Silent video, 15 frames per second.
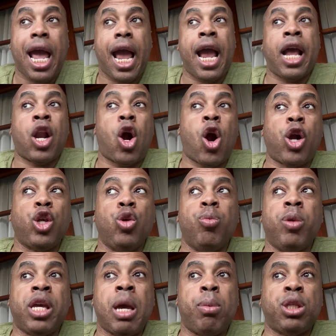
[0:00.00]
And are you
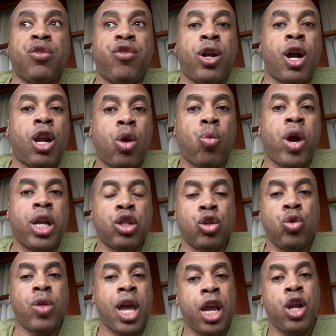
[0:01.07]
being able to figure out a way to
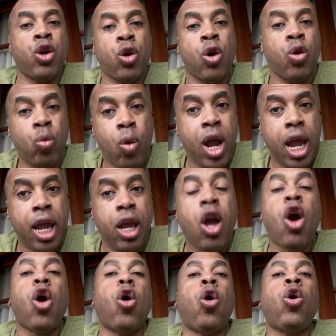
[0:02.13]
do that in your own way?
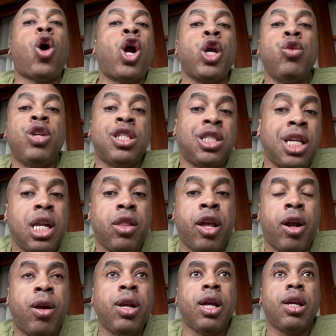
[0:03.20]
Or are you just sitting
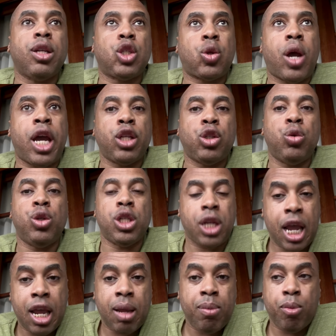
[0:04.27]
there trying to
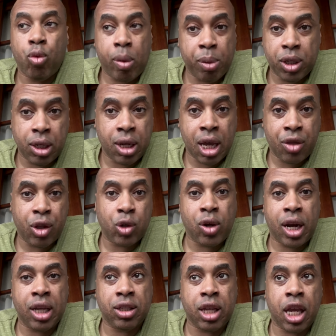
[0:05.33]
shame women to death and
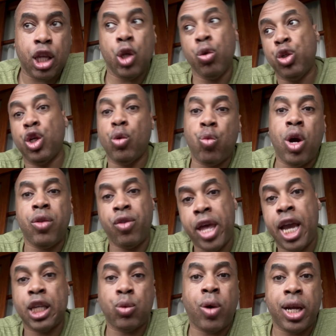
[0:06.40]
trying to say you should want
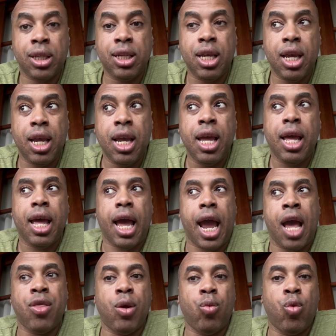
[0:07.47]
X, Y, and Z
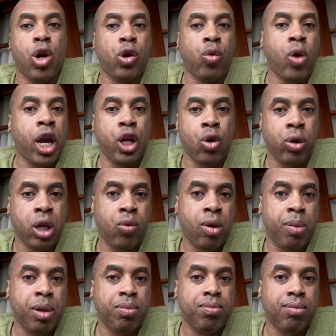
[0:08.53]
and then wondering why you don't get
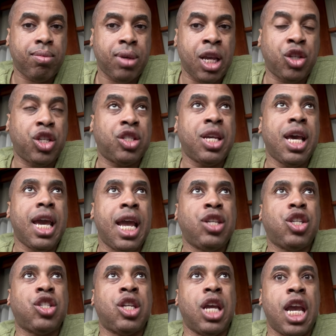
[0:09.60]
women? It's just it's
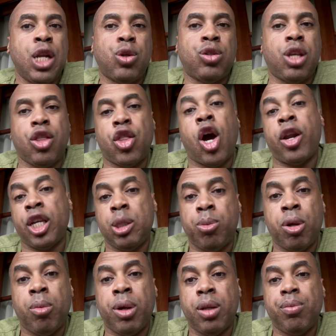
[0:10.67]
just an interesting thought
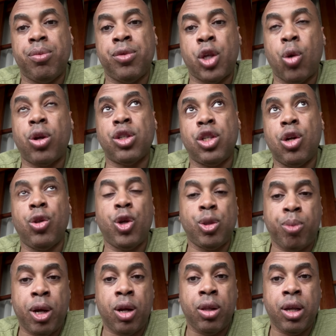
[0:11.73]
experiment. So consider those
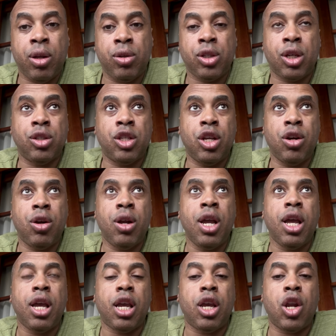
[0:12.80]
parallels. Consider,
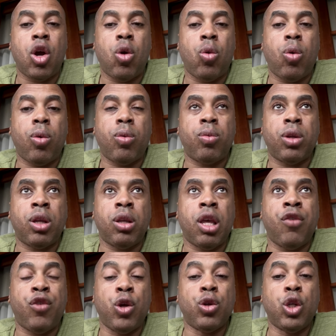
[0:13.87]
you know,
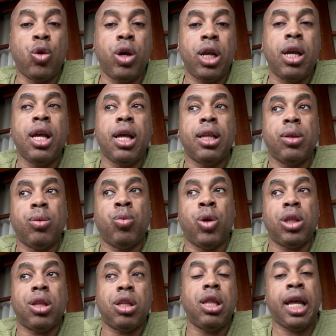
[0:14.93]
if you're doing
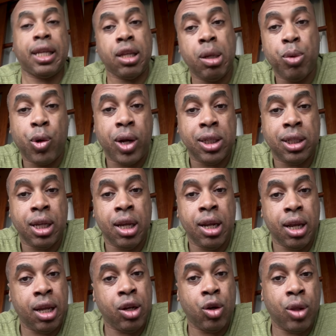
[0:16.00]
what the, like the Democrats
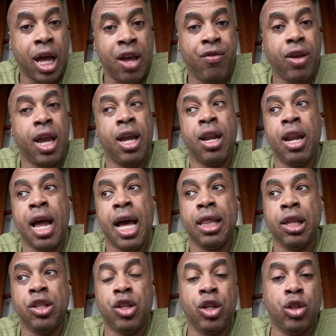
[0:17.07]
did in your life and not
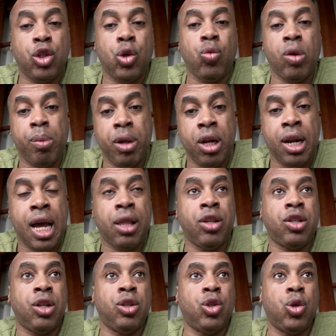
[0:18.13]
listening to women and not
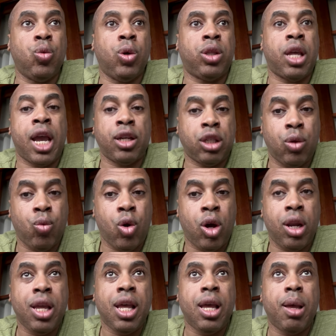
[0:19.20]
listening to what they actually
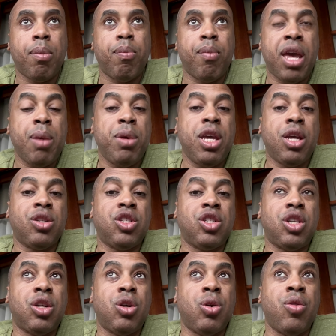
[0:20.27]
want, maybe
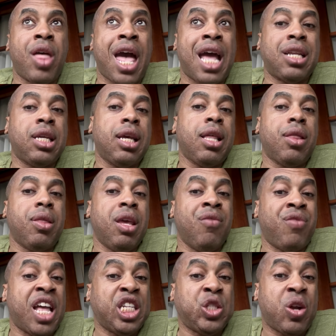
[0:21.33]
consider that if
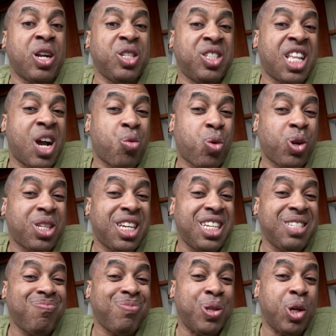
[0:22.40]
that strategy is not
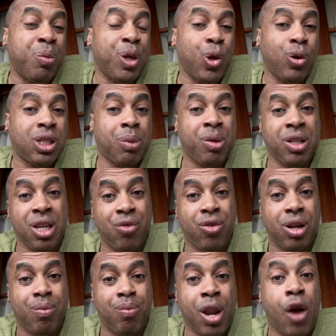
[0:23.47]
working, you could be doing something
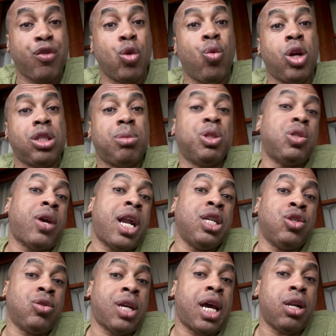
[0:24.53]
different. Now, if you want some
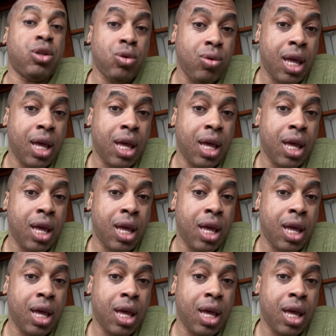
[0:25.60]
strategies on how to do